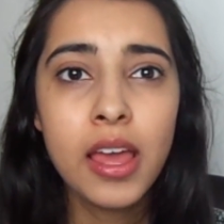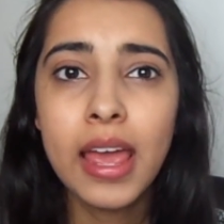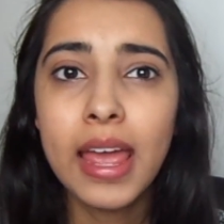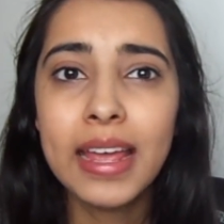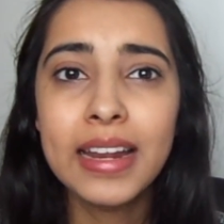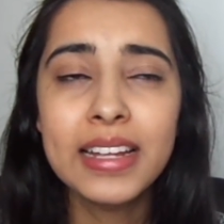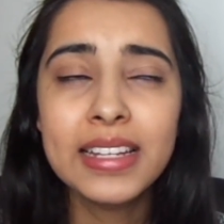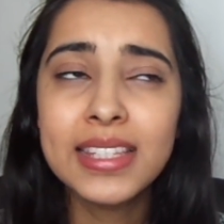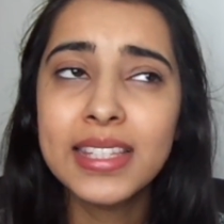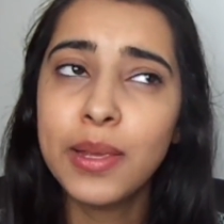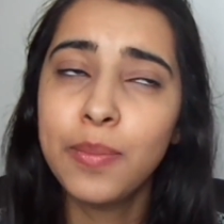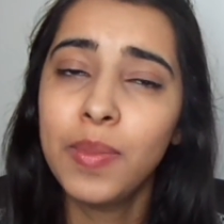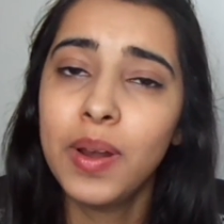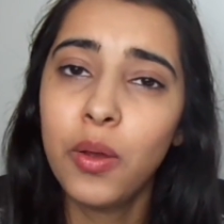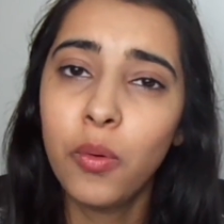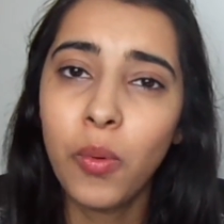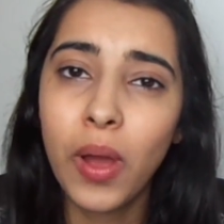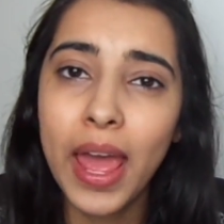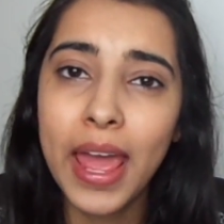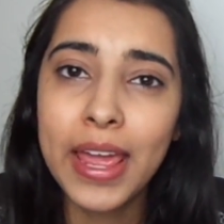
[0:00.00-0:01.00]
In a
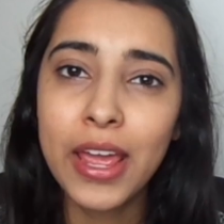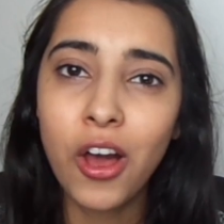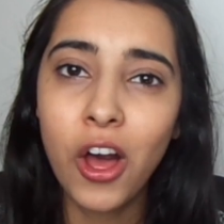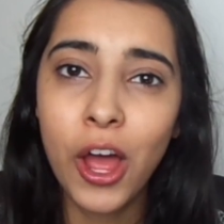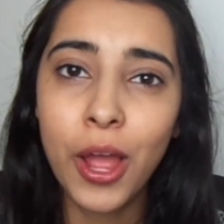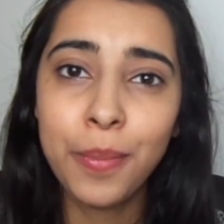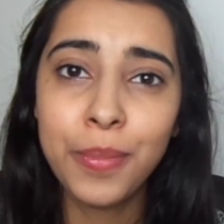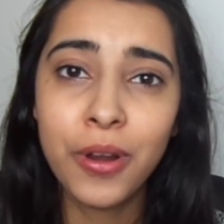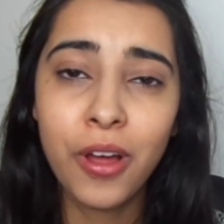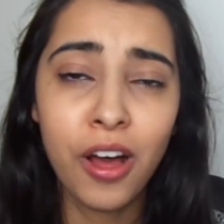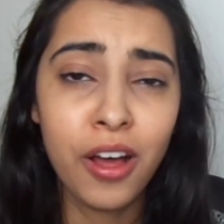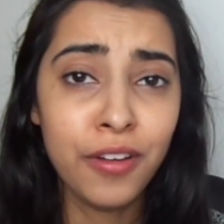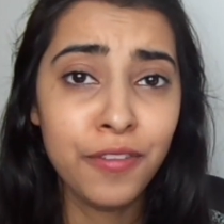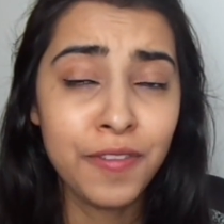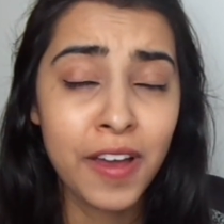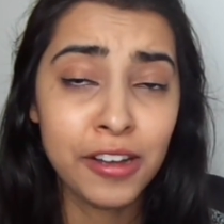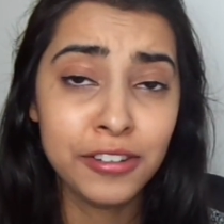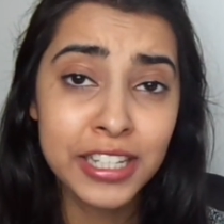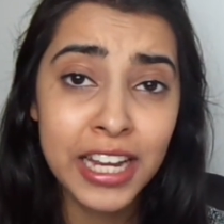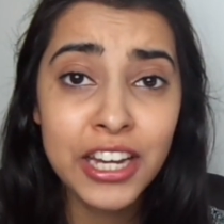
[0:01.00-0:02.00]
similar way, I'm not a
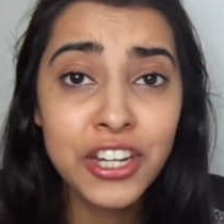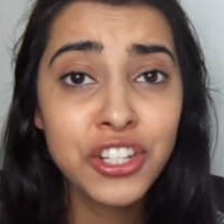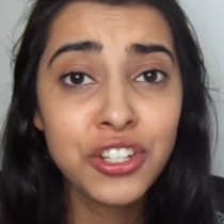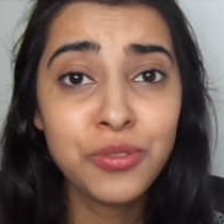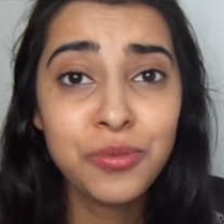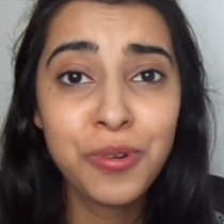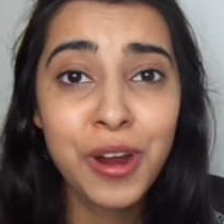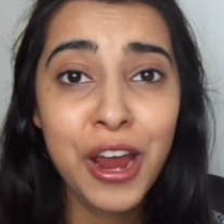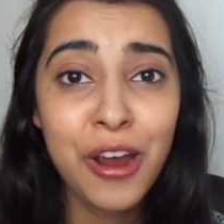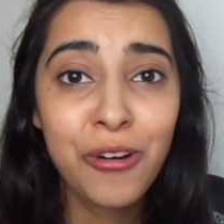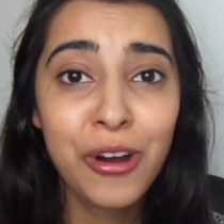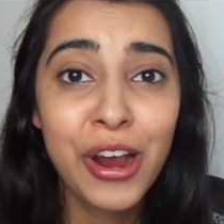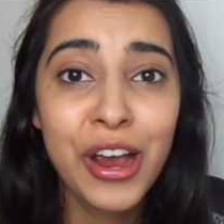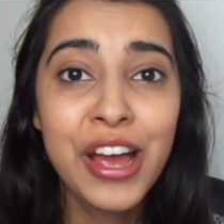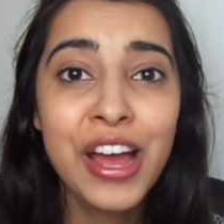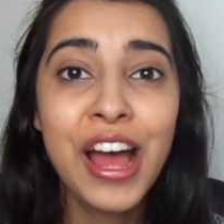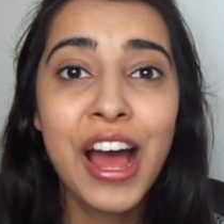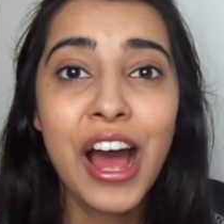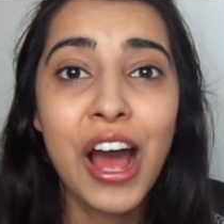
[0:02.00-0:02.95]
foundation wearer.